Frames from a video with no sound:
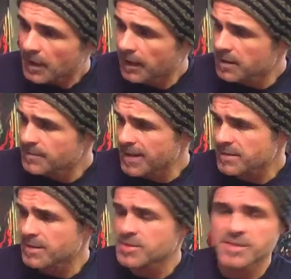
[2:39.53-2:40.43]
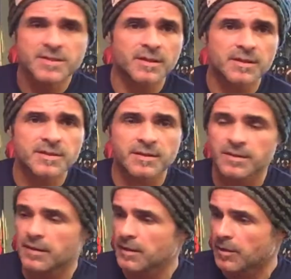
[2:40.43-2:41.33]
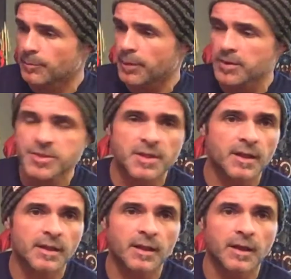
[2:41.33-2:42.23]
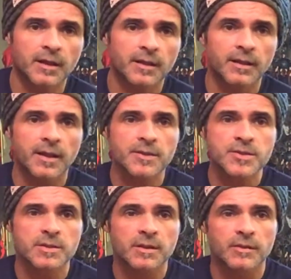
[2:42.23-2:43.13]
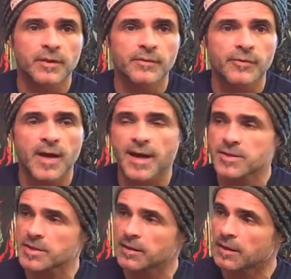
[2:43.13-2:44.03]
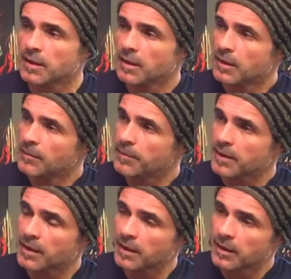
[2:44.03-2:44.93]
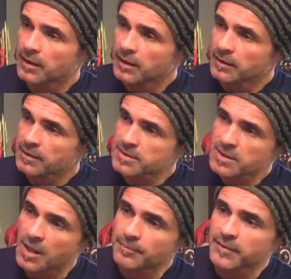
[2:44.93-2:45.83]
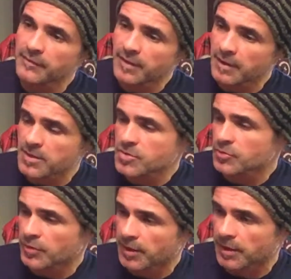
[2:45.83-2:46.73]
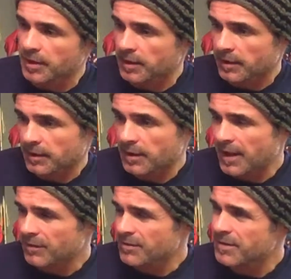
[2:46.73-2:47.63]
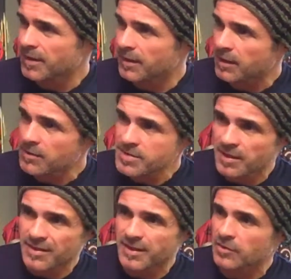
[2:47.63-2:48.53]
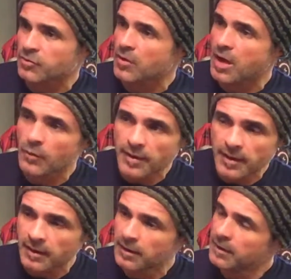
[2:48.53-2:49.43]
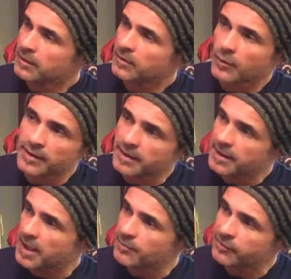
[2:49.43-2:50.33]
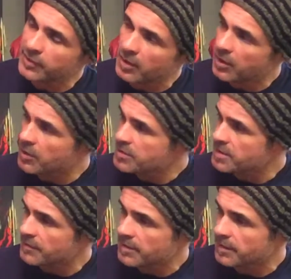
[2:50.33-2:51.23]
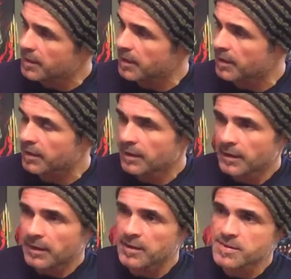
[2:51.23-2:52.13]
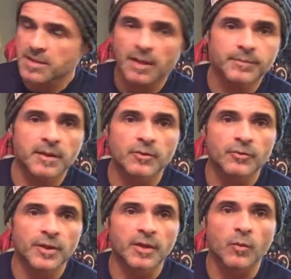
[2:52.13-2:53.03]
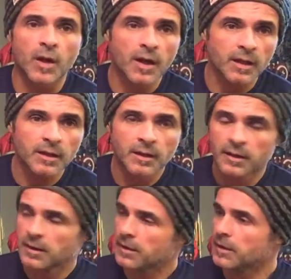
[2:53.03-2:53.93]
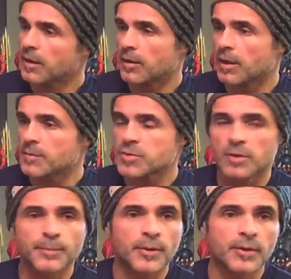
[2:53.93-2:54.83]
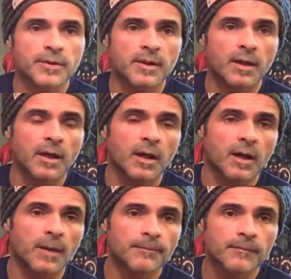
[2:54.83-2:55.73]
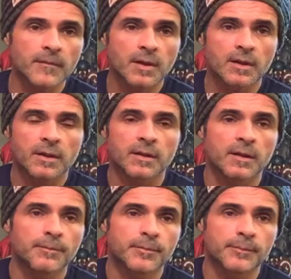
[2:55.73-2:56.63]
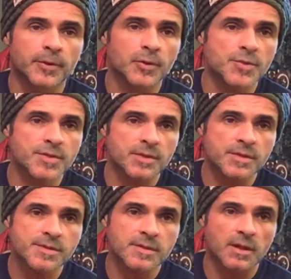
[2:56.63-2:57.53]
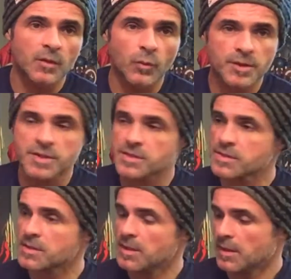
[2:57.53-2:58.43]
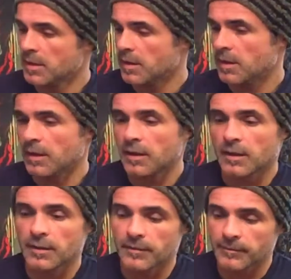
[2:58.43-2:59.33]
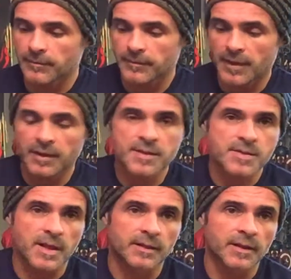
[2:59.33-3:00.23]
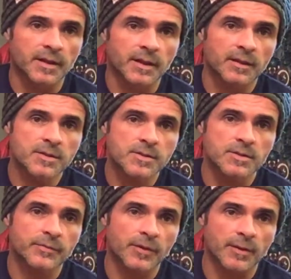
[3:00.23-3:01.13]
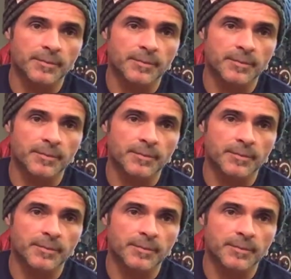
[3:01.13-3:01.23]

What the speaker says: And it's basically just perched on a ledge and ready for action. But the sculpt of it is really good. I don't see anything wrong with it. The way the cape flows and everything, he sculpted it really well. I'm sure per the producer's wishes and his idea for the